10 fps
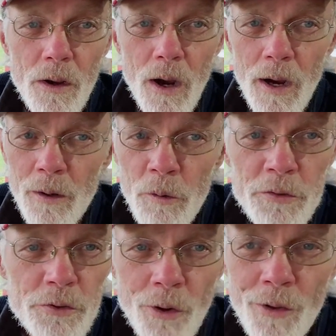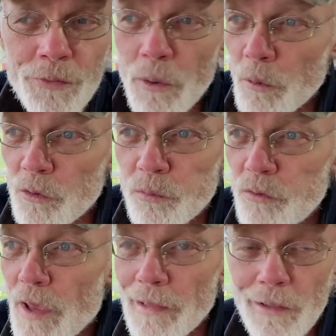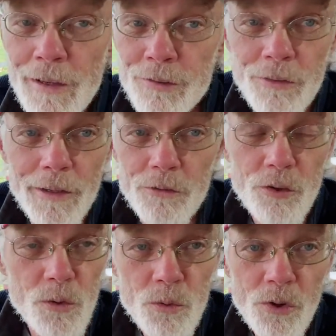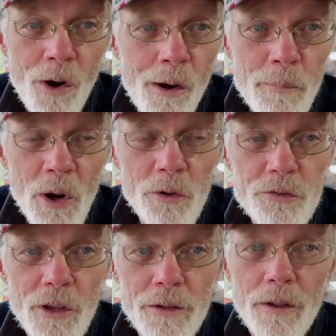I always thought there was at least like 2 tugboats that